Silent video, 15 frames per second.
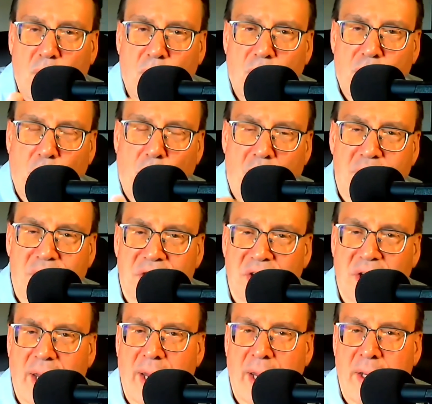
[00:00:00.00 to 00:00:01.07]
to
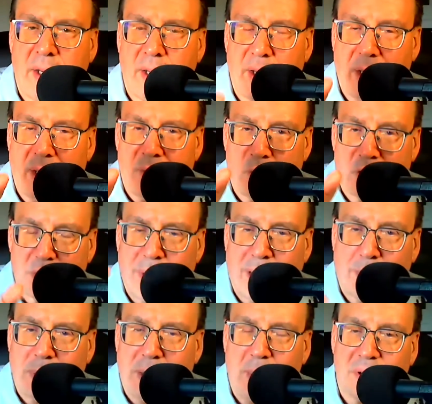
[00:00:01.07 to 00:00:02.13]
understand and
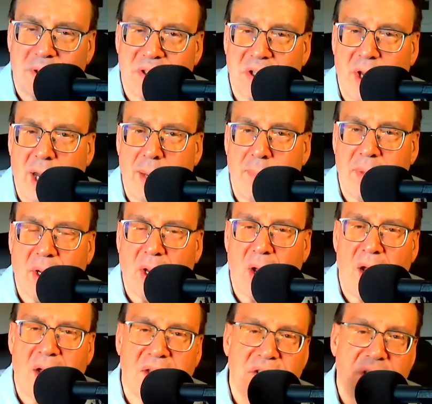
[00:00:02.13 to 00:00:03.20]
respect people's time,
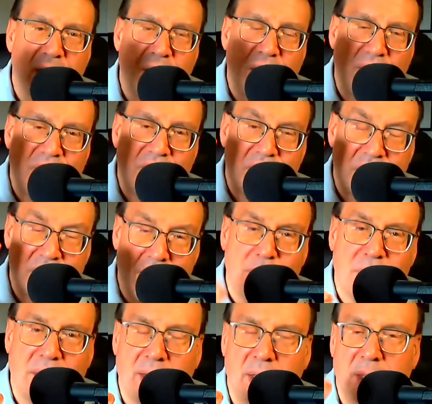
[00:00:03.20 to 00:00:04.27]
because if it's
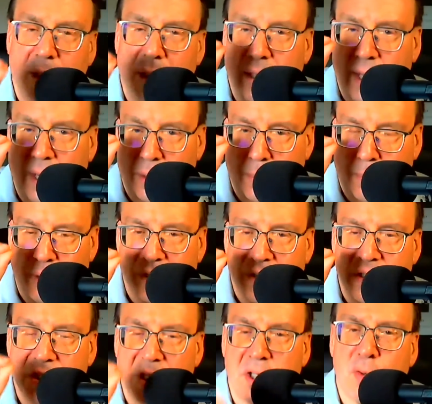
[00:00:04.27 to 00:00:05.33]
something that the
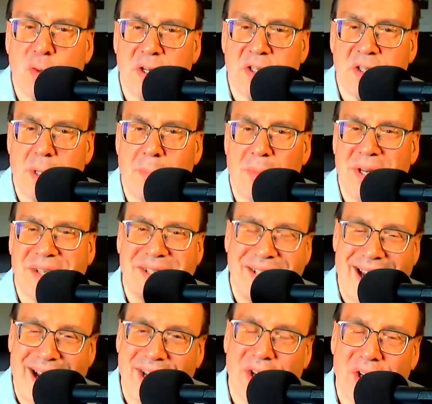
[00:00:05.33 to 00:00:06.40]
person's interested in, but it's
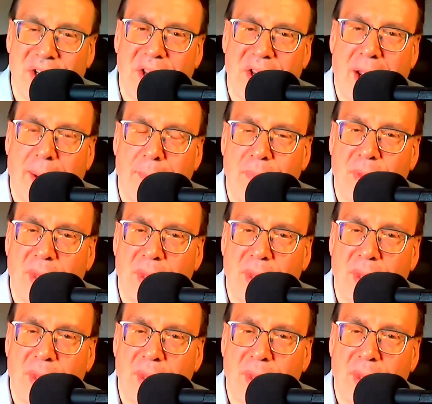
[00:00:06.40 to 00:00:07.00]
not a good time,